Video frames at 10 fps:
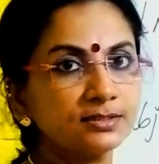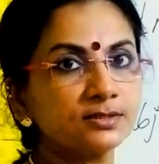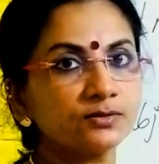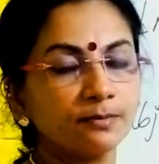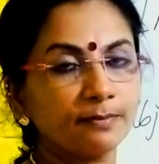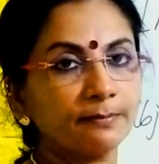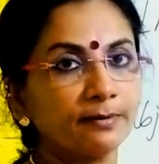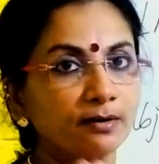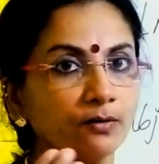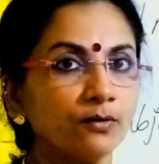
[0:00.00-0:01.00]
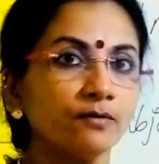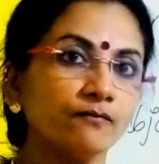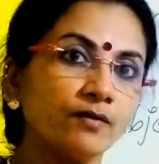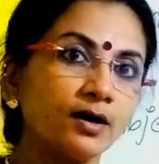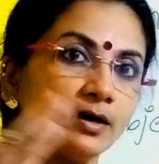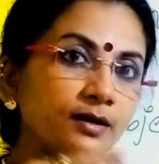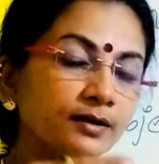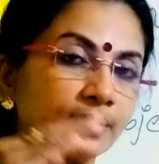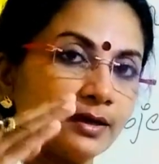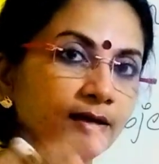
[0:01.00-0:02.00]
to the people, or what the
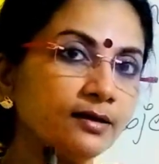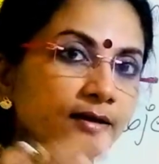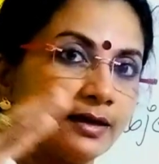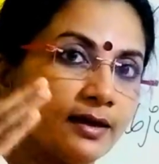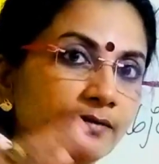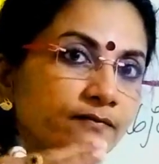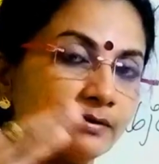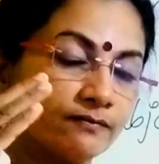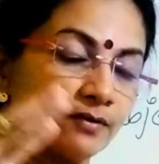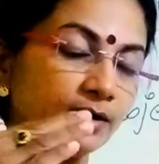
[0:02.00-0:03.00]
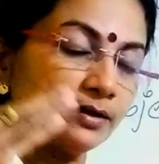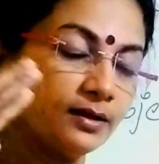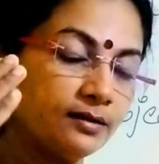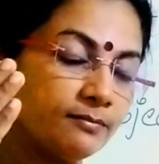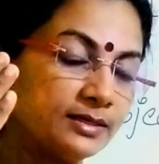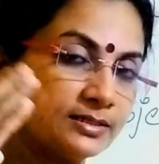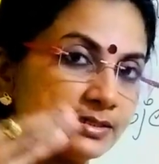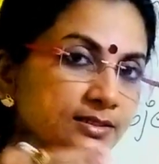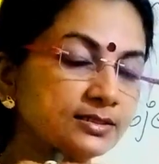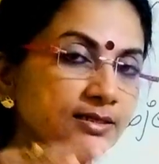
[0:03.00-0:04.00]
king gave, what the
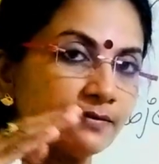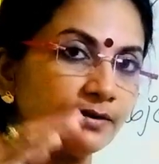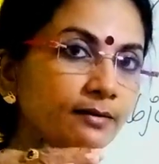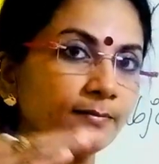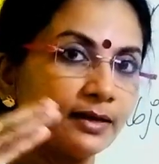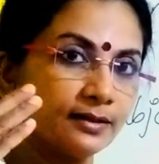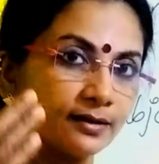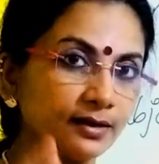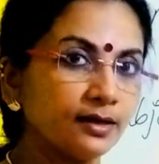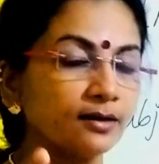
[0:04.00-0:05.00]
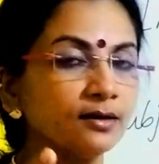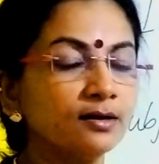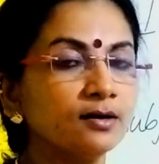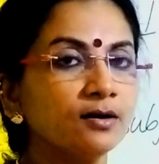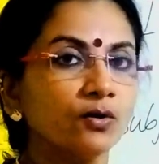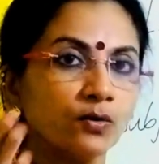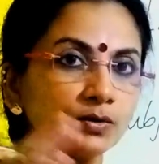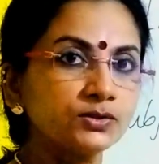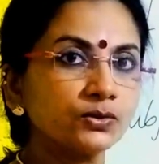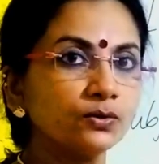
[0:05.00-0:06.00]
messages given by the king
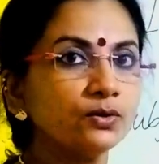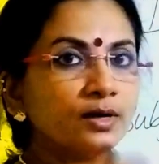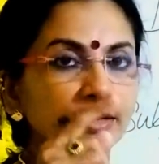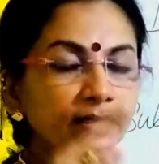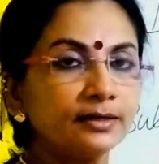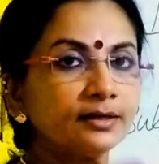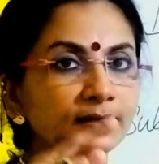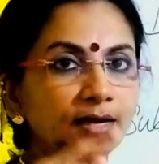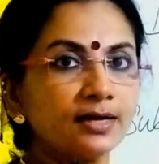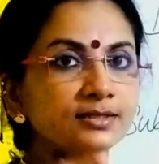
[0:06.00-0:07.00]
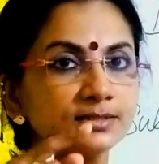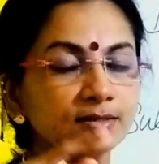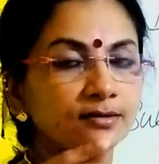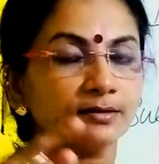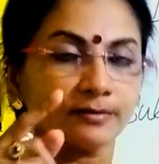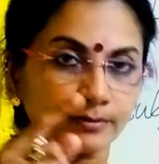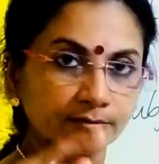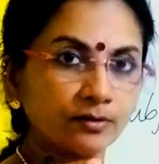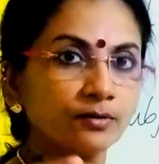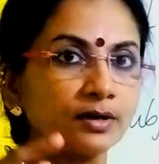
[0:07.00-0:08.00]
also written as
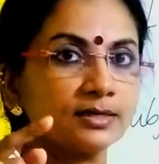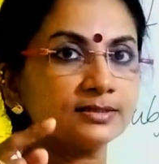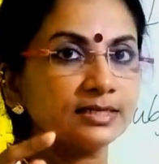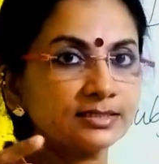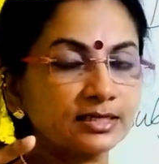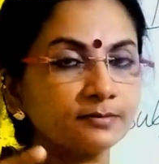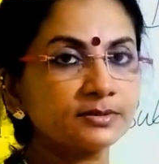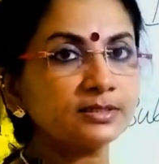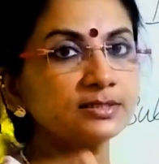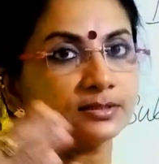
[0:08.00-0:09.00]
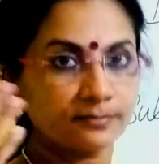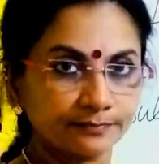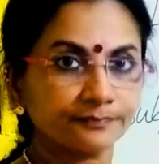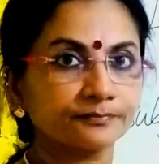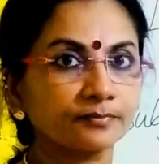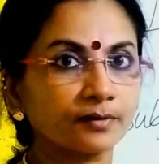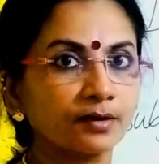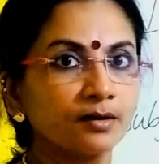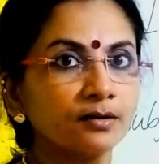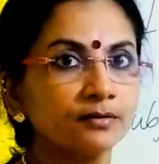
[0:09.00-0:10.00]
the inscriptions
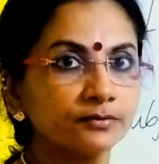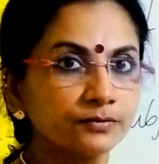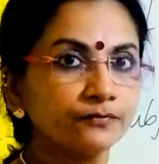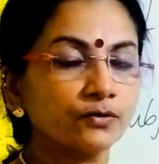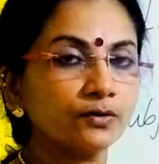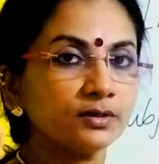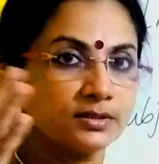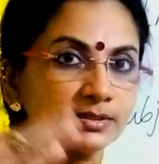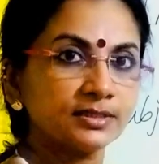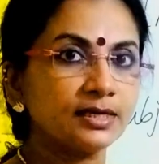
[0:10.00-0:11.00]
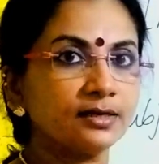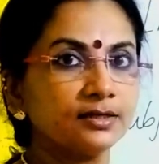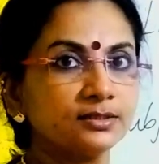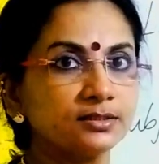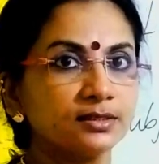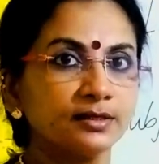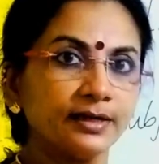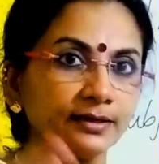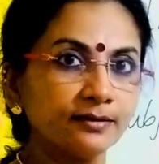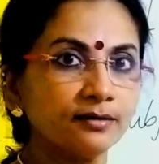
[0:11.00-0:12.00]
for seeing it,
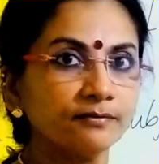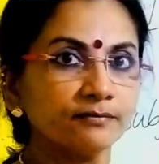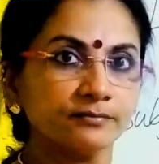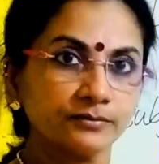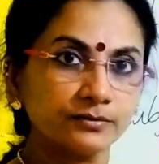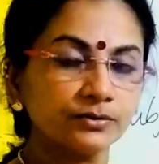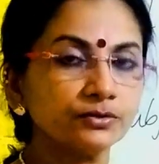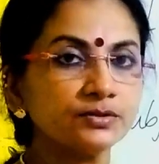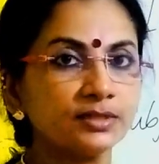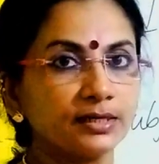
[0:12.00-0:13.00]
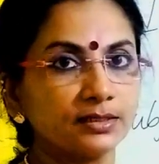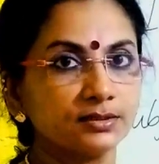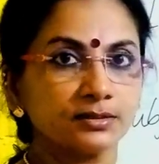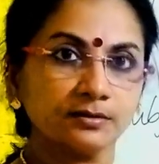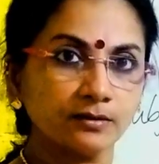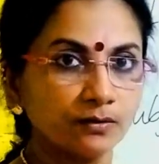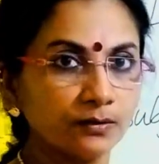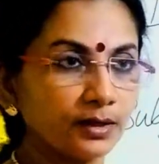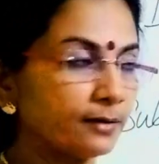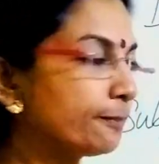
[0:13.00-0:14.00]
later to see it. Okay,